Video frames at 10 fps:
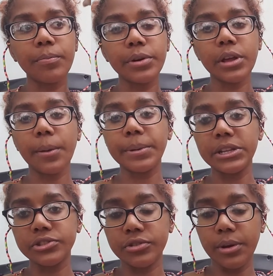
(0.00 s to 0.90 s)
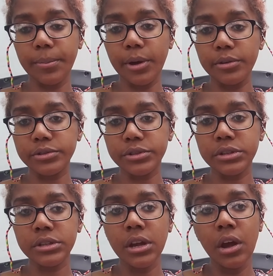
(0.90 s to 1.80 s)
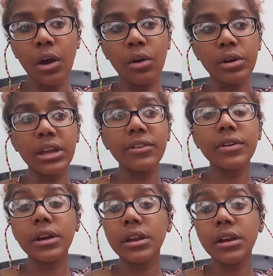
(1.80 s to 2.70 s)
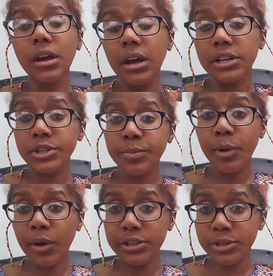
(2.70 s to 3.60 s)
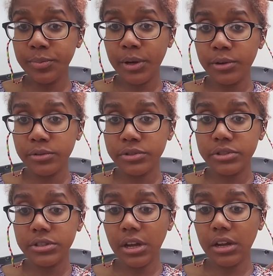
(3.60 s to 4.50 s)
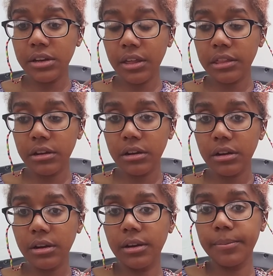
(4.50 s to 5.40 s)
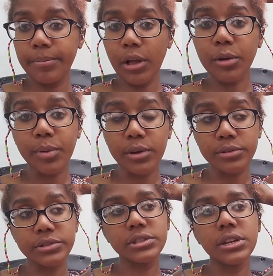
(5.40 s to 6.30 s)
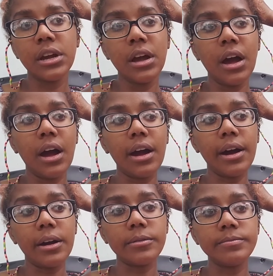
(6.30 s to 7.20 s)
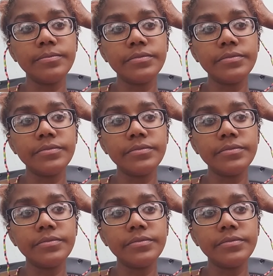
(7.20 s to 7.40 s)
putting up an instagram post or even it took me a while to post another blog post um